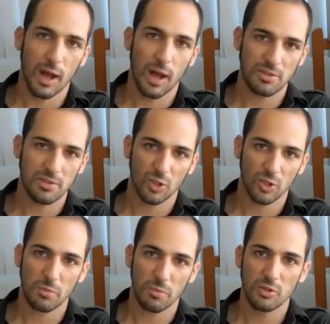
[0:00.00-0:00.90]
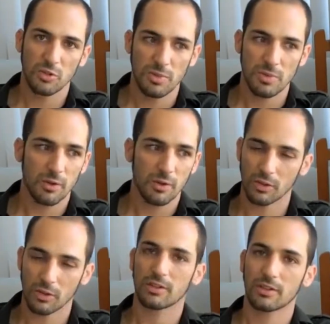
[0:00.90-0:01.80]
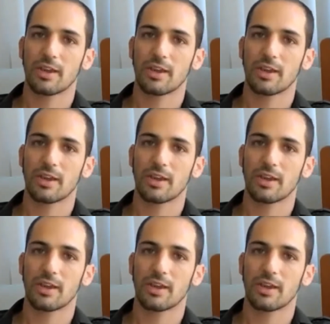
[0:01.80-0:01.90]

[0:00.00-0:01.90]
options are the women who you meet at work.